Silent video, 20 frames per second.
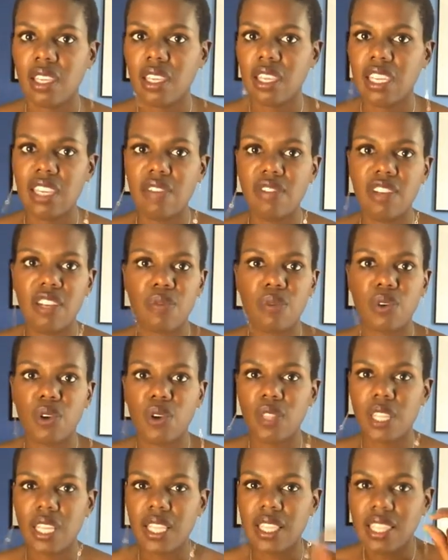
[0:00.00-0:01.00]
even if we're
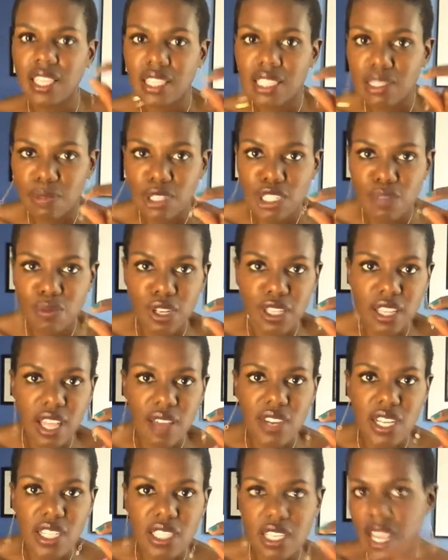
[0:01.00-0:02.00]
only this much more
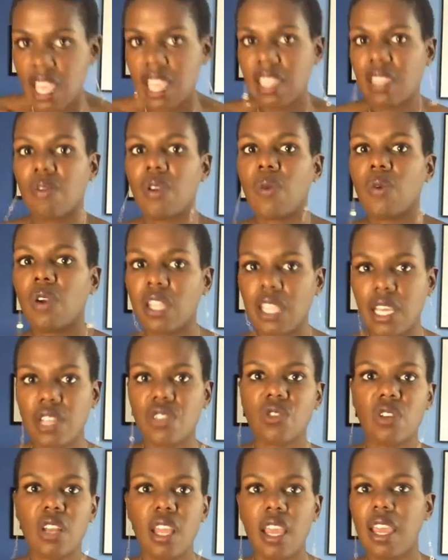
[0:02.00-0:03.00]
loving today than we were
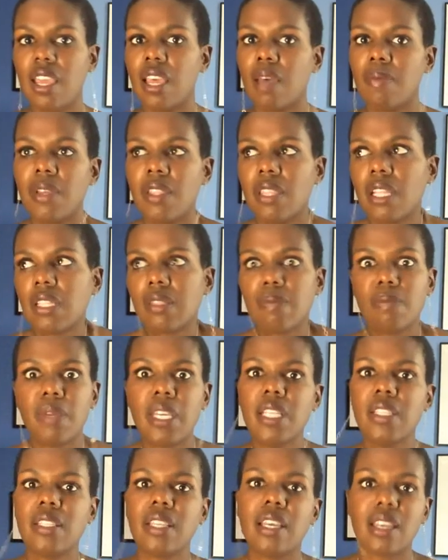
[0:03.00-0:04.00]
yesterday, I mean, that's
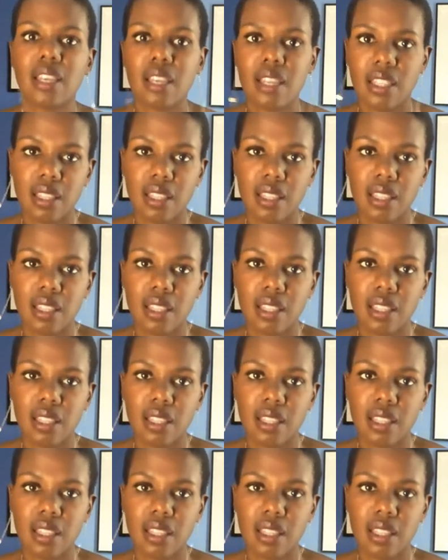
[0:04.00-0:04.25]
amazing.